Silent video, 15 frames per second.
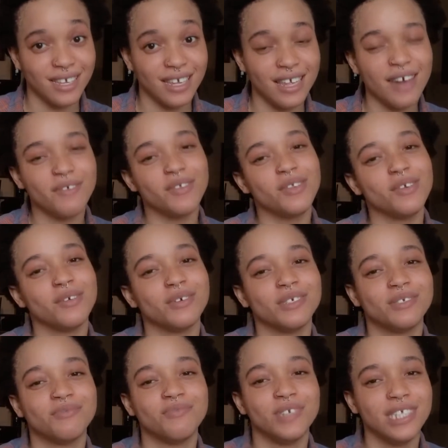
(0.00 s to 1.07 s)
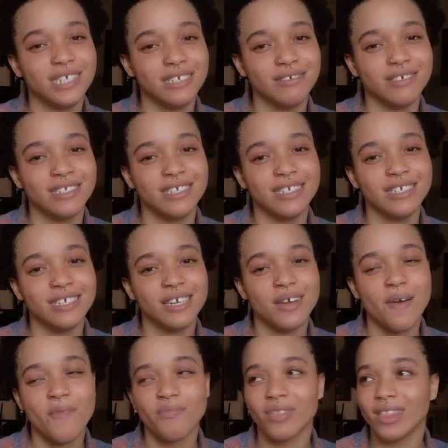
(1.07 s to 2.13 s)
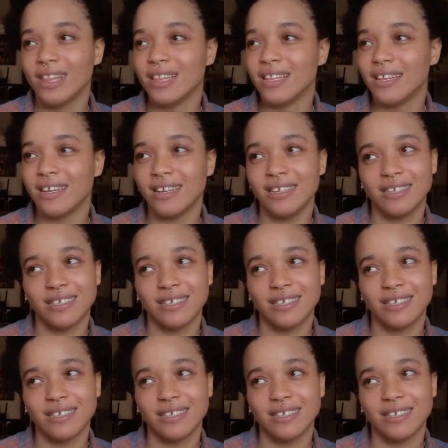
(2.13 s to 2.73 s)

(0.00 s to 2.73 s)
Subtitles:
that video was really, really